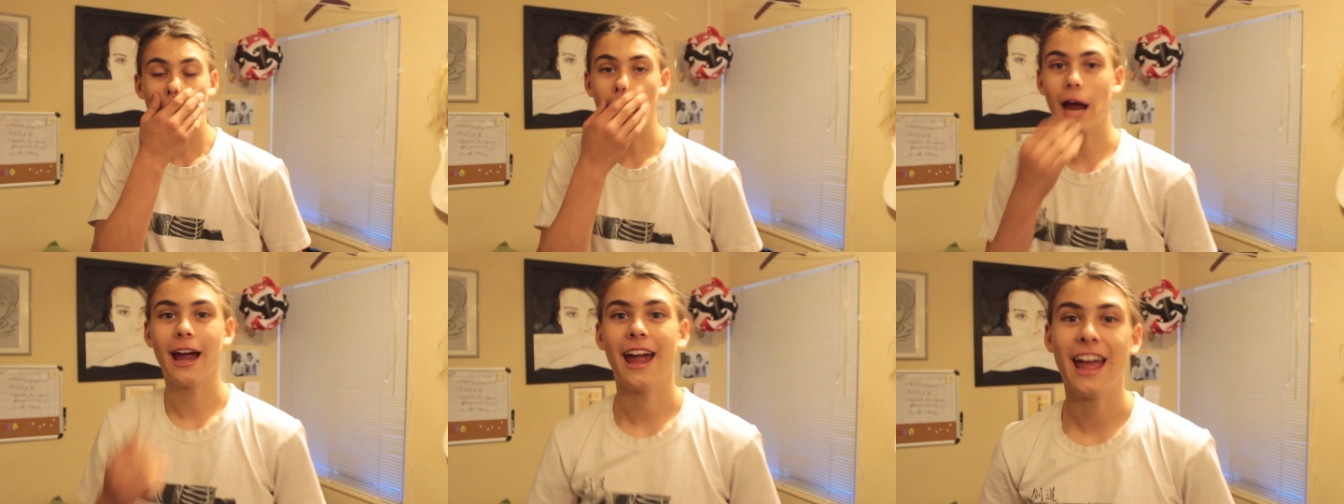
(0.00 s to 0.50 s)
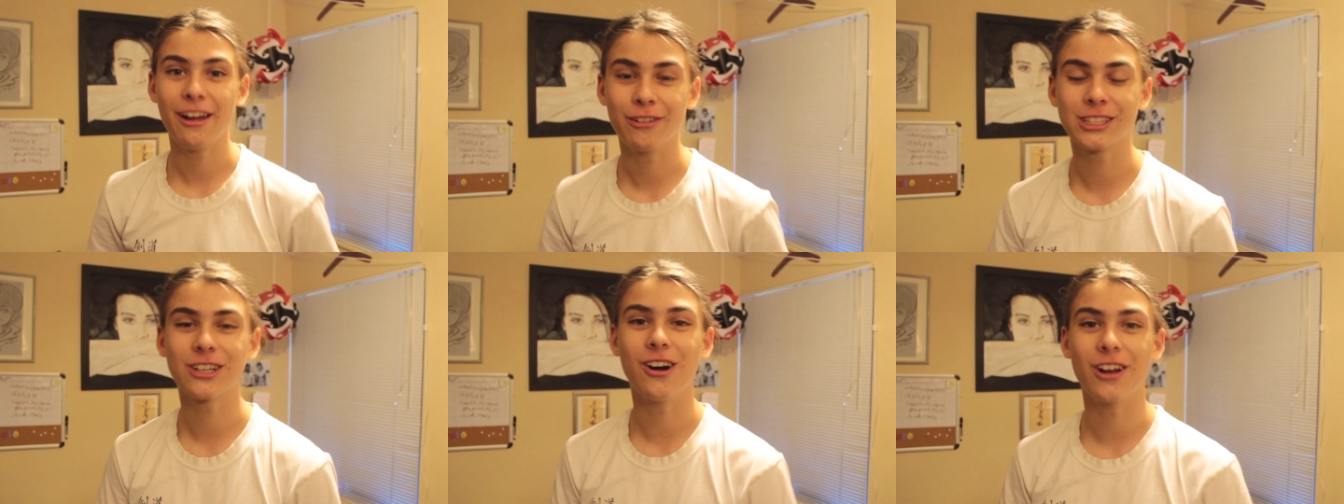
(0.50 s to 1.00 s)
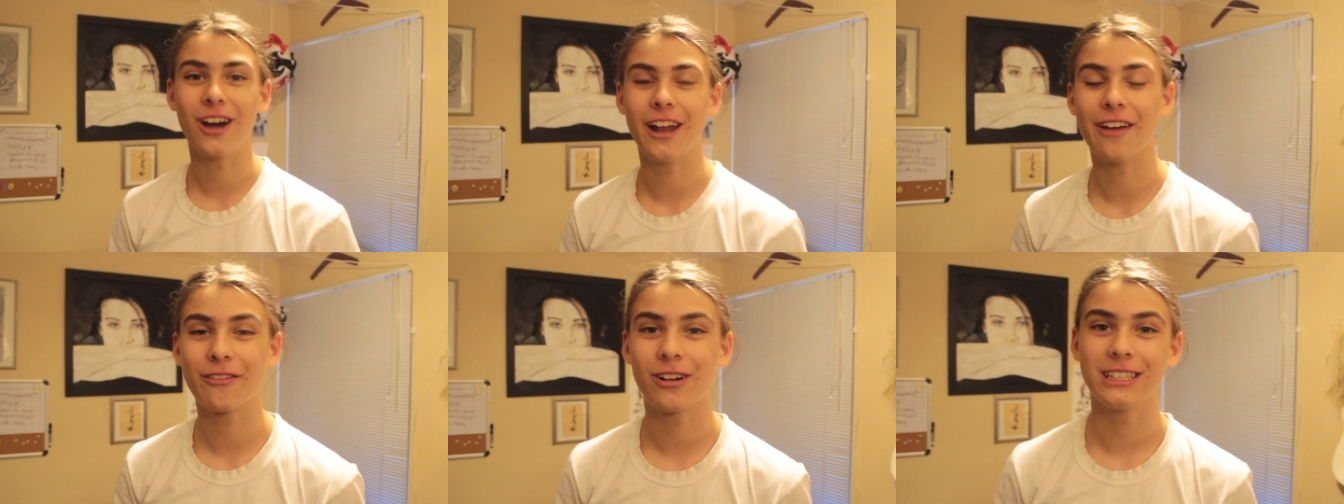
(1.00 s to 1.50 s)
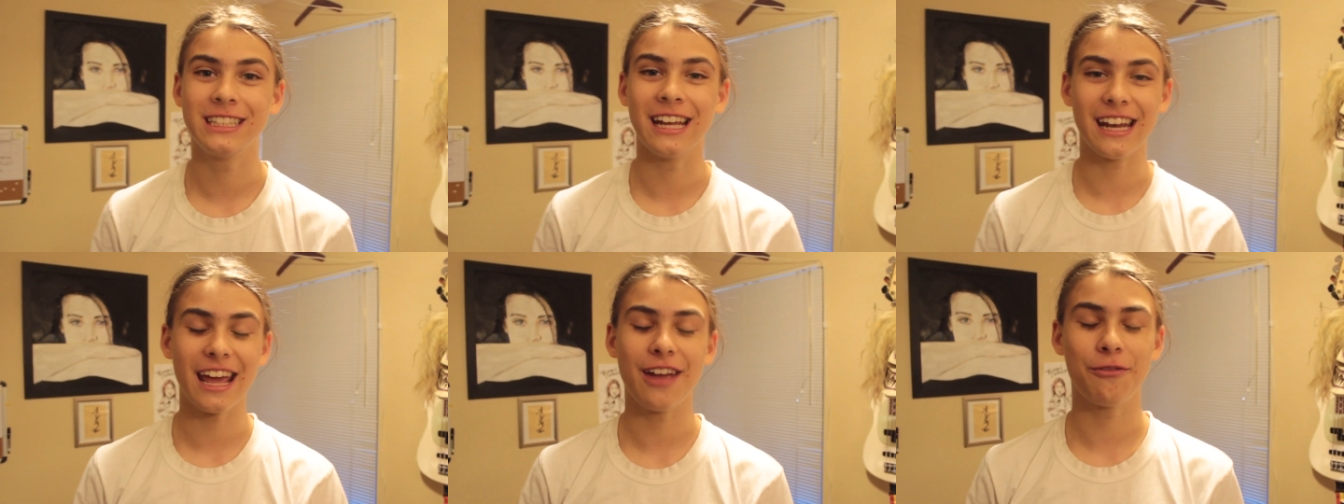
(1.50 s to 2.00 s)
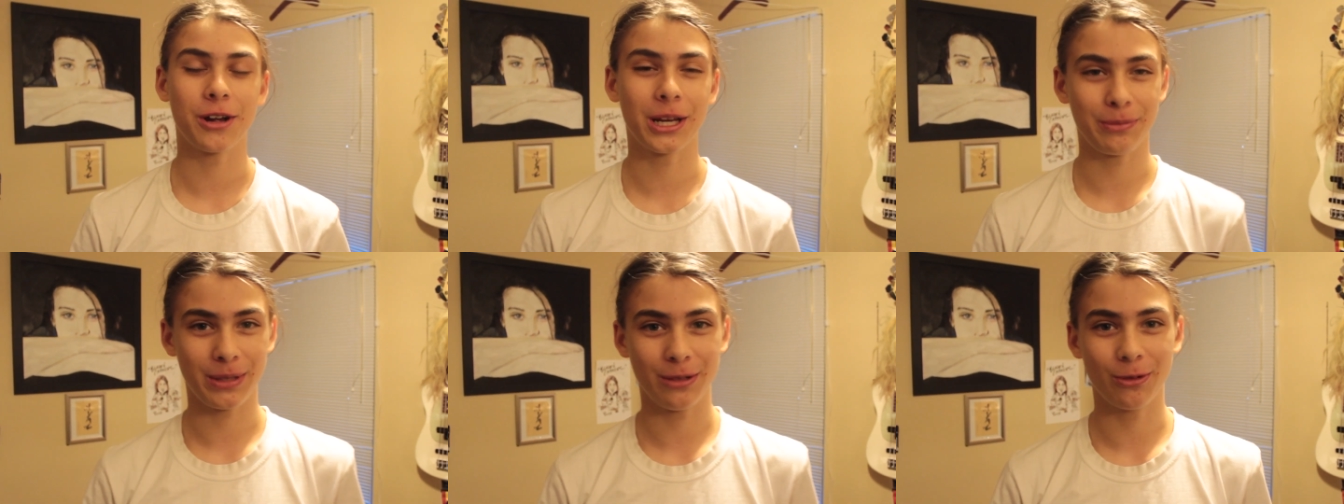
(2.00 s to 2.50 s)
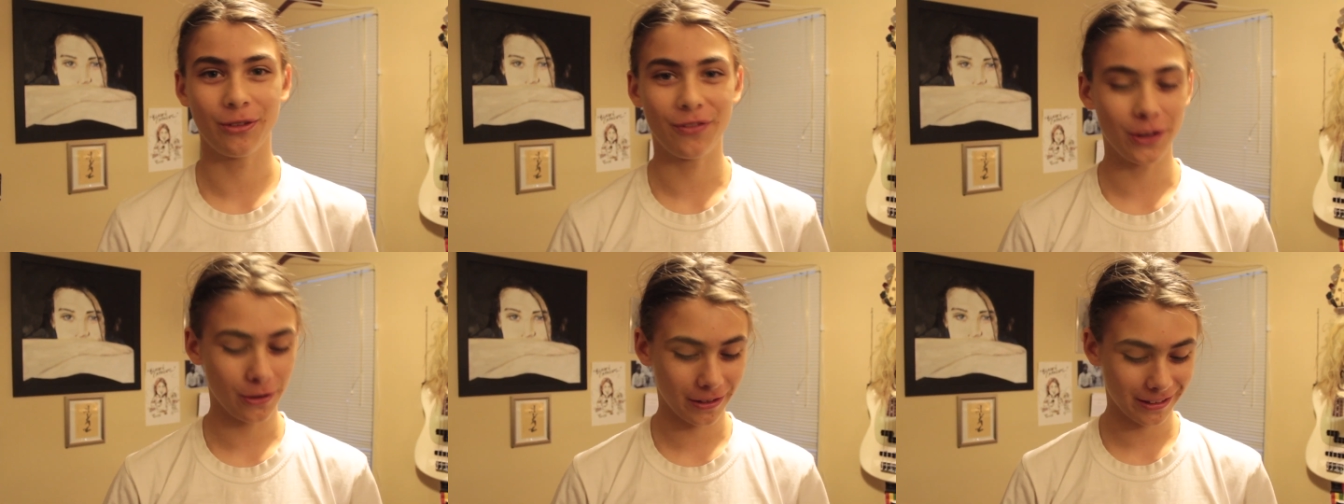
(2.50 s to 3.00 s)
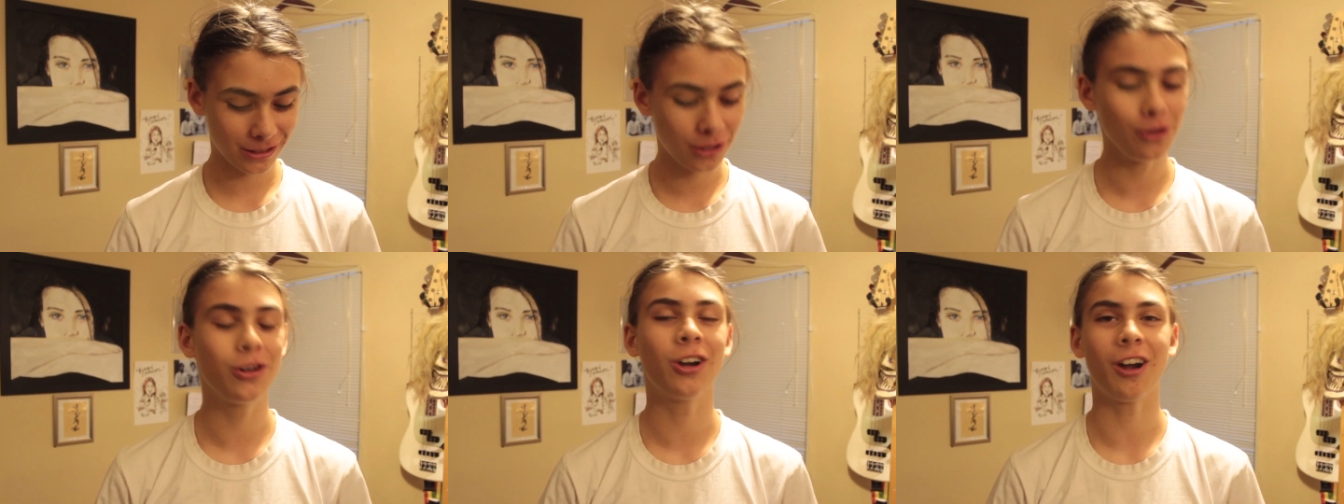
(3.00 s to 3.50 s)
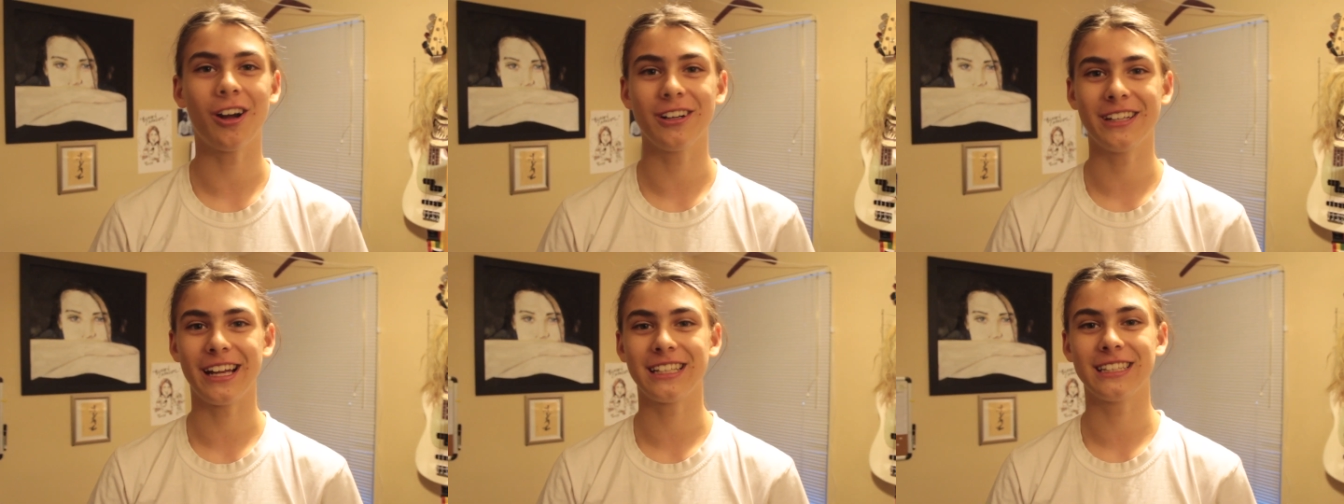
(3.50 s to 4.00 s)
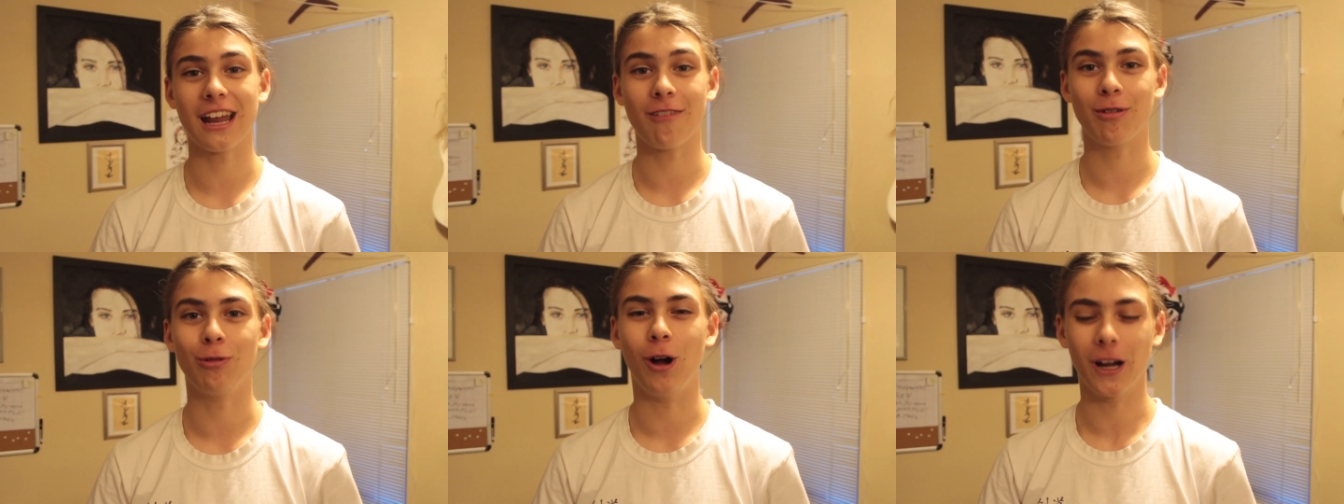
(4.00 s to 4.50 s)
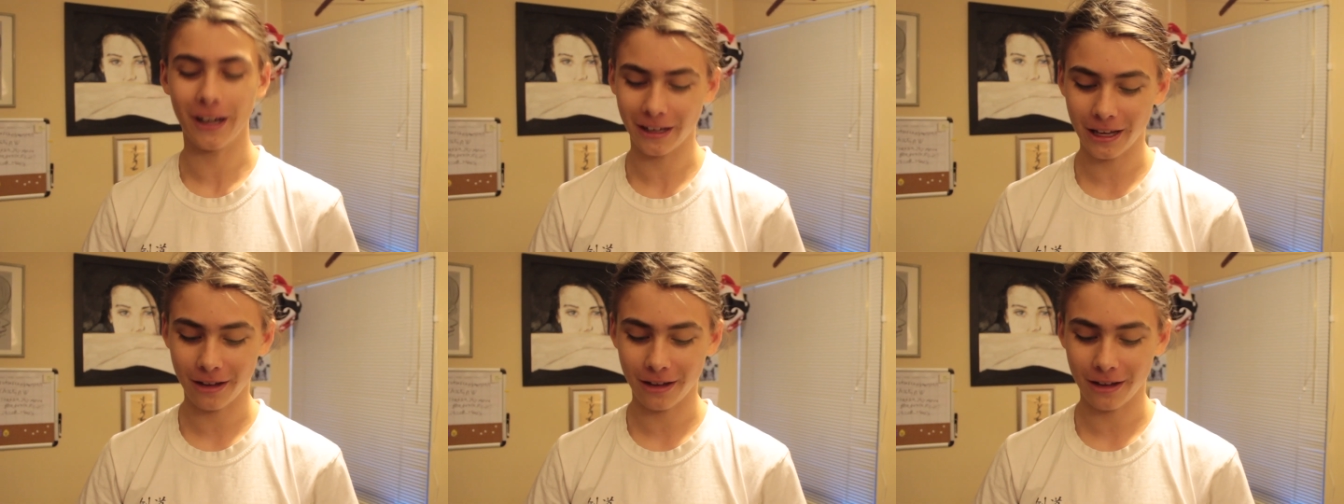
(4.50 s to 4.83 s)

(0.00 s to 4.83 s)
Alright, hey, what's going on everyone? Today we're going to be reviewing two card decks that I've been wanting to